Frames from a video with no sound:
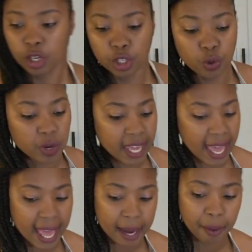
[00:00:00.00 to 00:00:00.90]
you
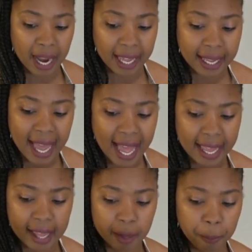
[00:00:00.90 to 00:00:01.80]
can, like
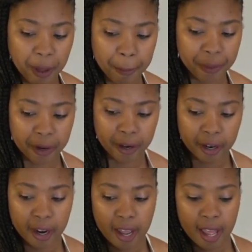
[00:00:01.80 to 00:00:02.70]
cayenne pepper,
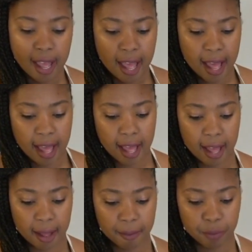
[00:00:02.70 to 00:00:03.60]

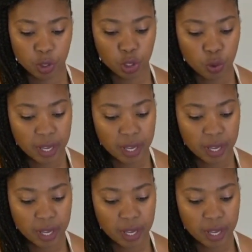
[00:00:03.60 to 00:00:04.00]
you